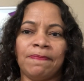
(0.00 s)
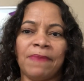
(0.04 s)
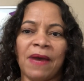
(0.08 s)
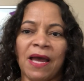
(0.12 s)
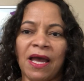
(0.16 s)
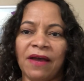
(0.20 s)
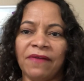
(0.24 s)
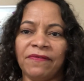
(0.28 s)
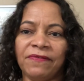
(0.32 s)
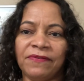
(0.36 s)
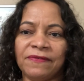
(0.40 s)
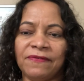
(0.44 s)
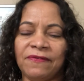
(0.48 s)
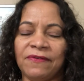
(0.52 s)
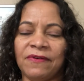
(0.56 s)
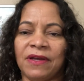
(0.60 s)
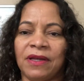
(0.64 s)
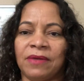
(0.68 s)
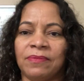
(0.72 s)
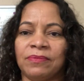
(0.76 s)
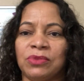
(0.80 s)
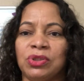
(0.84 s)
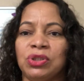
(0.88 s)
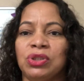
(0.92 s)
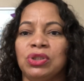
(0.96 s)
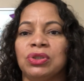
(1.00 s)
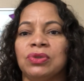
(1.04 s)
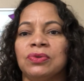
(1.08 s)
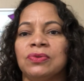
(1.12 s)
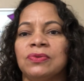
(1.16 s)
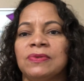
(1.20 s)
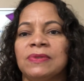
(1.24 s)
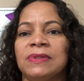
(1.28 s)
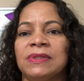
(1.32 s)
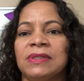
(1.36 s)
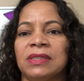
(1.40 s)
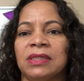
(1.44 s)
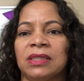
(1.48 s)
path, if I'm
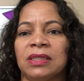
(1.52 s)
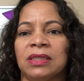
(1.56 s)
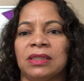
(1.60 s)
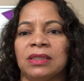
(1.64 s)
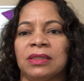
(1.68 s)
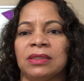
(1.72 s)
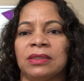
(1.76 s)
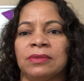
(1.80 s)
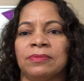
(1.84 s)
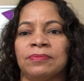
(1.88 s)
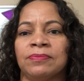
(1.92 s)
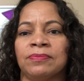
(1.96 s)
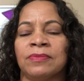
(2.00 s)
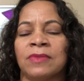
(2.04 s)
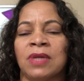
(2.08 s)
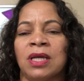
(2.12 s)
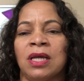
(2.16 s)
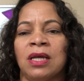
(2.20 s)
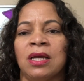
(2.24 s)
choosing